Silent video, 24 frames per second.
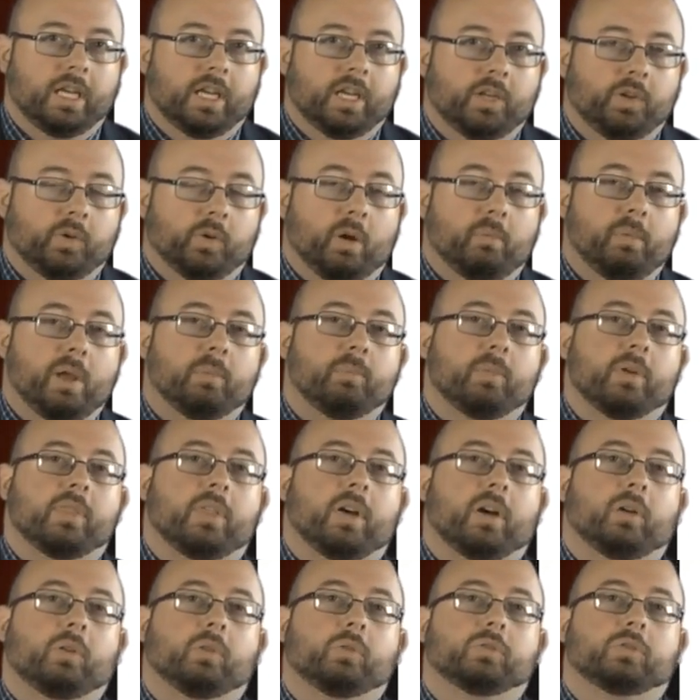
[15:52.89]
You remember
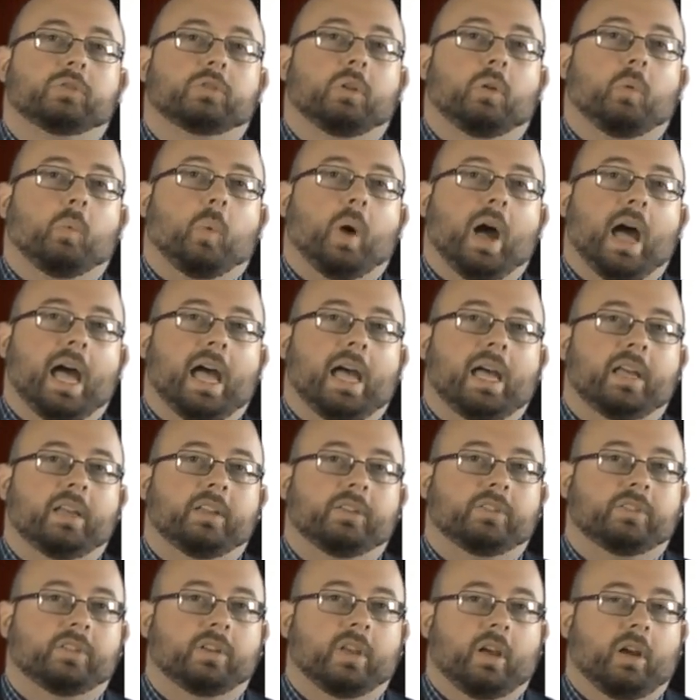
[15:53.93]
those
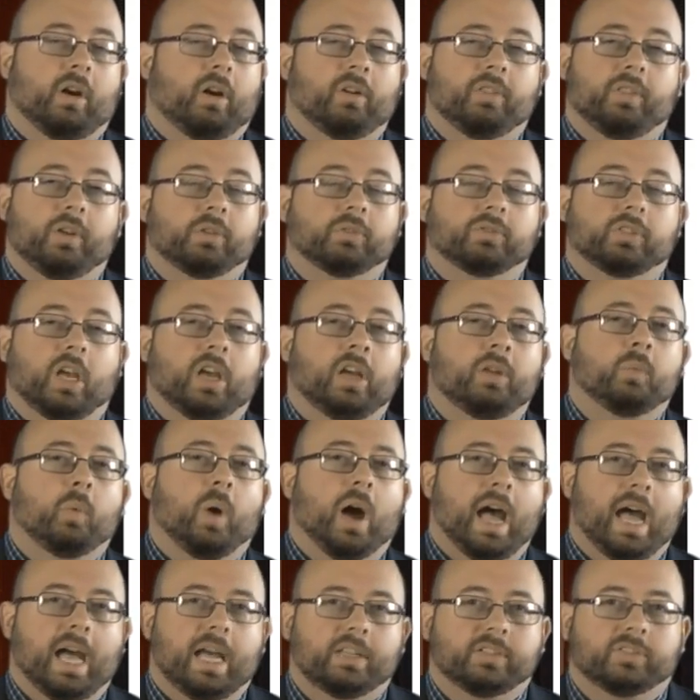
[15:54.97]
unwise
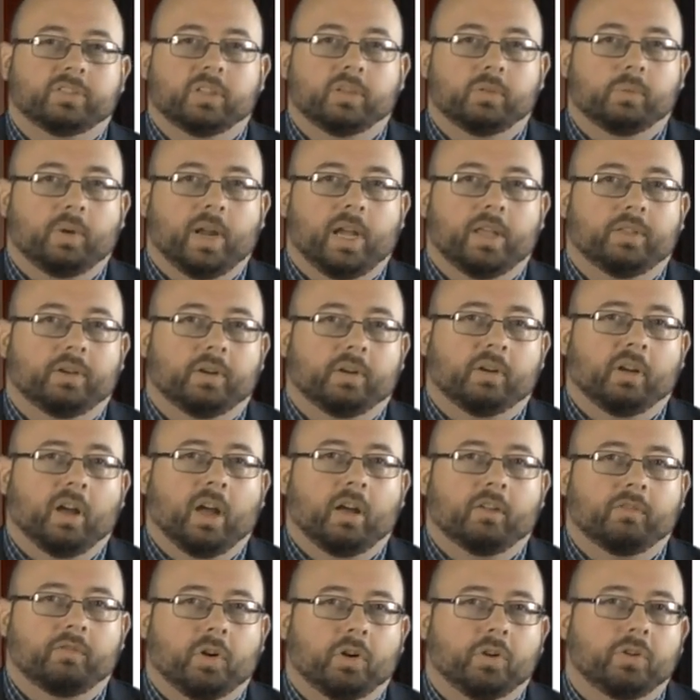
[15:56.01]

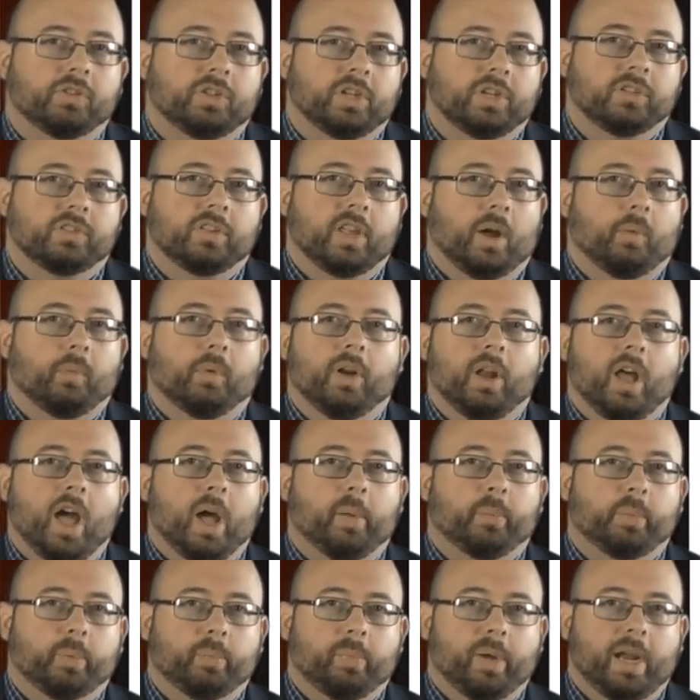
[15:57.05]
virgins that were
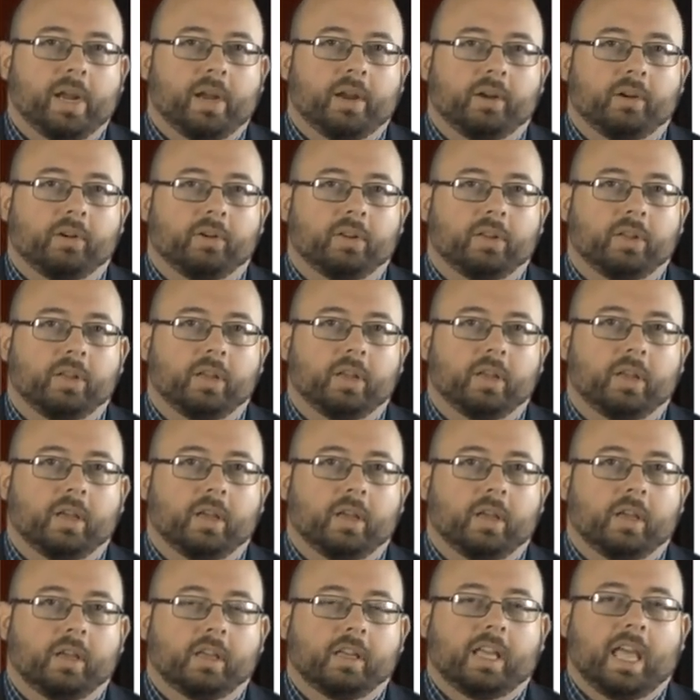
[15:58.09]
not prepared
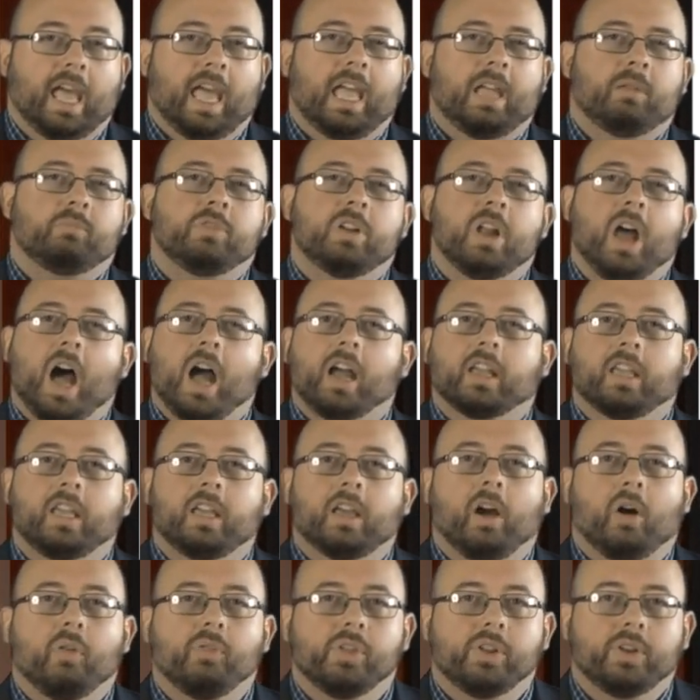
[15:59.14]
came knocking
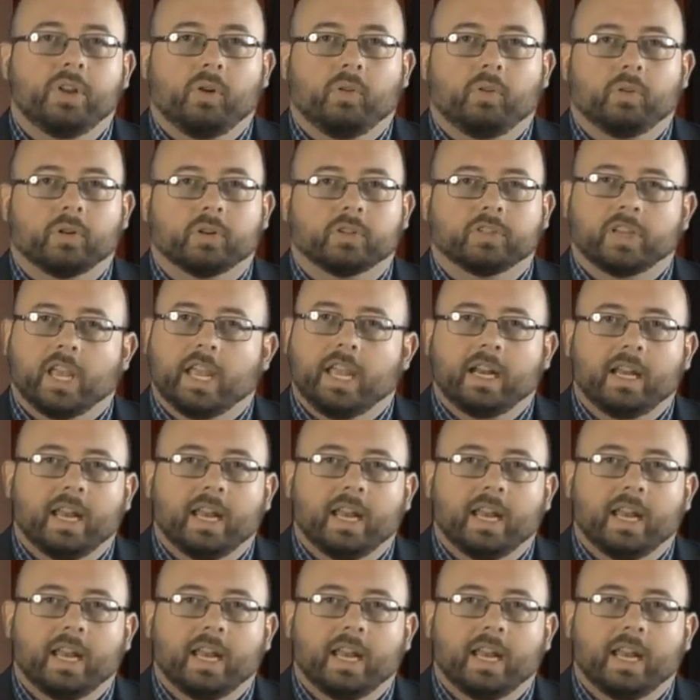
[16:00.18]
on the door saying,